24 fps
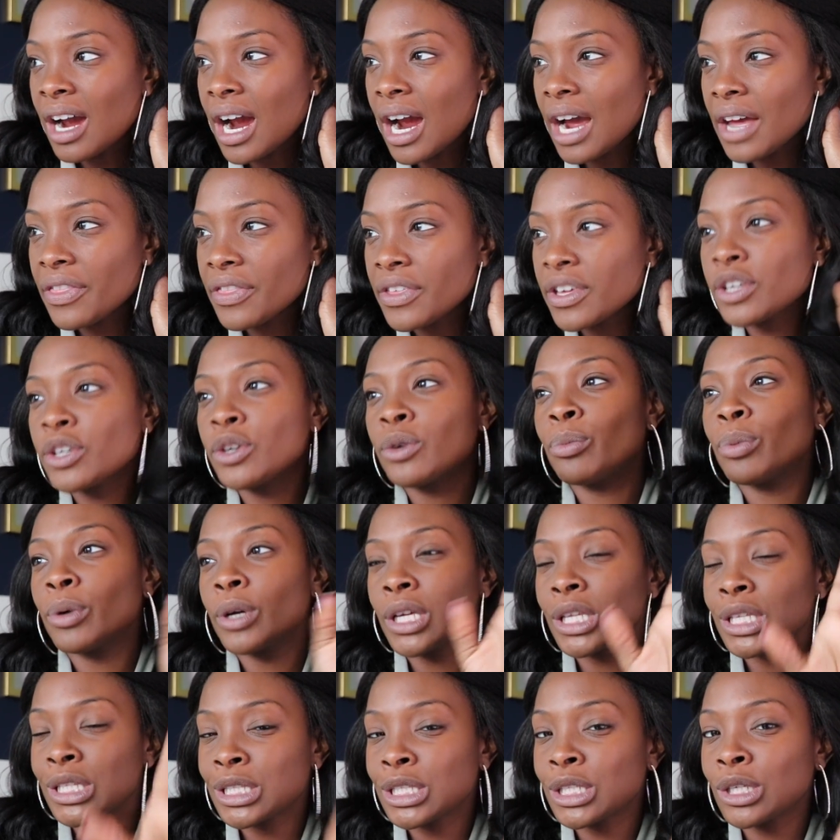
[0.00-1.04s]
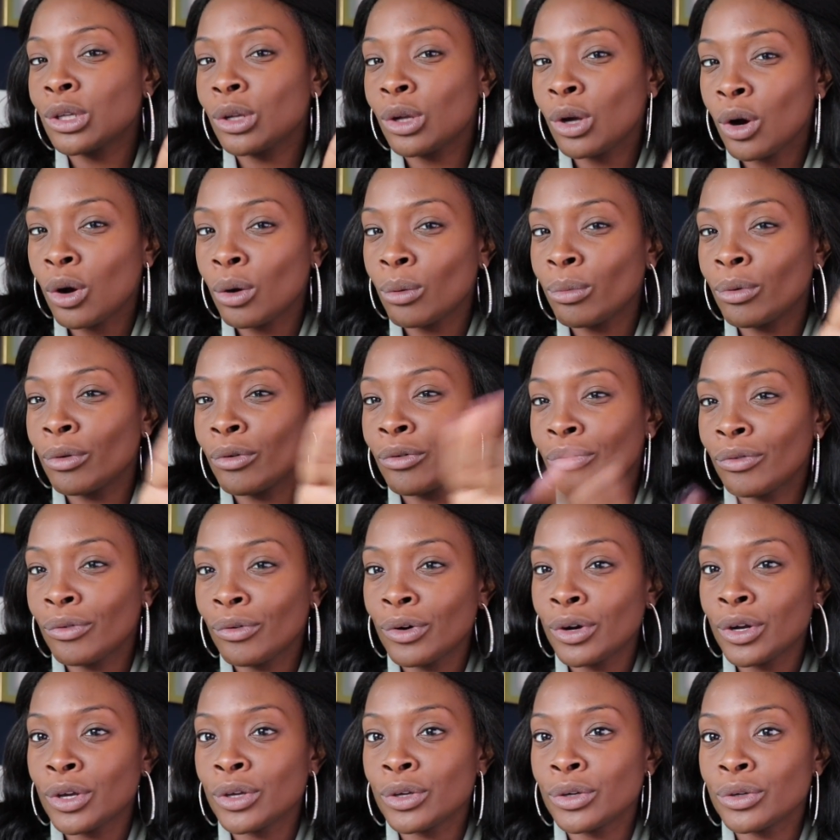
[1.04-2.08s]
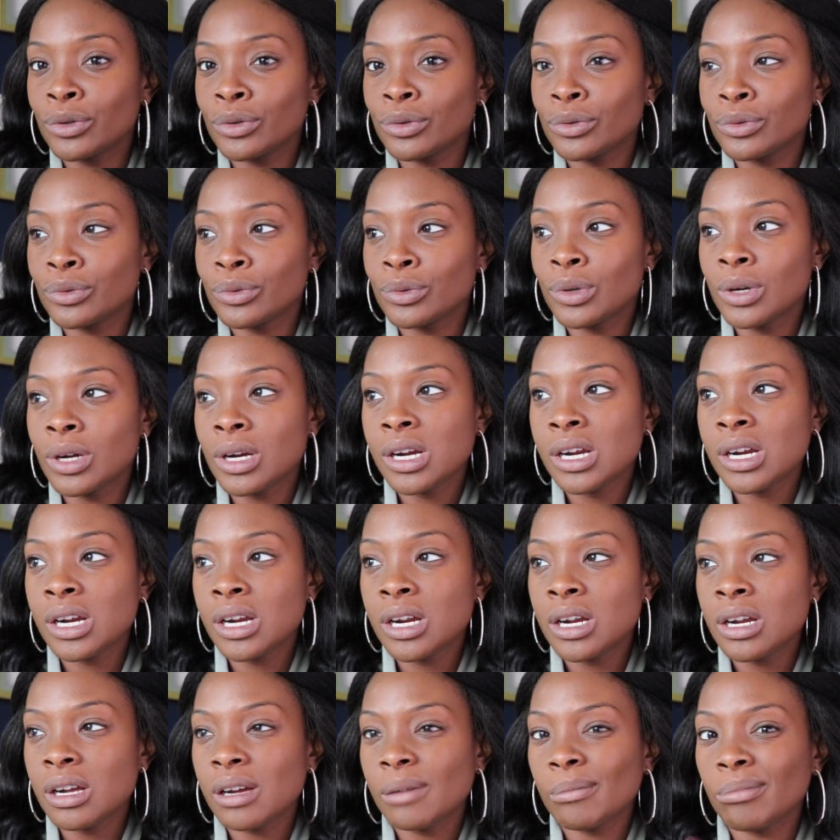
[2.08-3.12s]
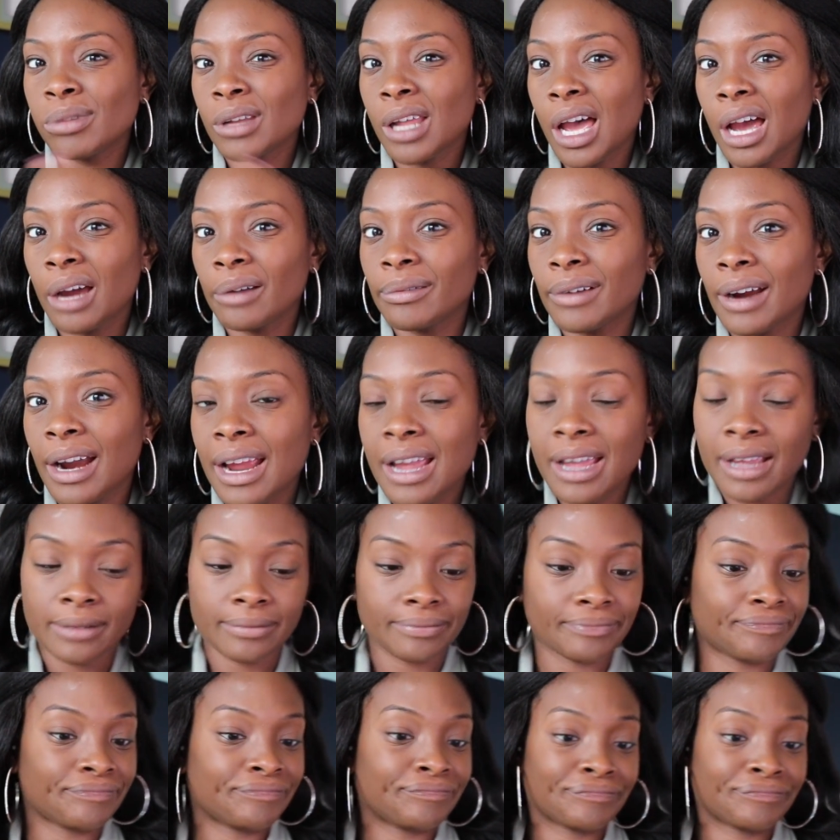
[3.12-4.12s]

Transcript: I think you put concealer on before you blot, right?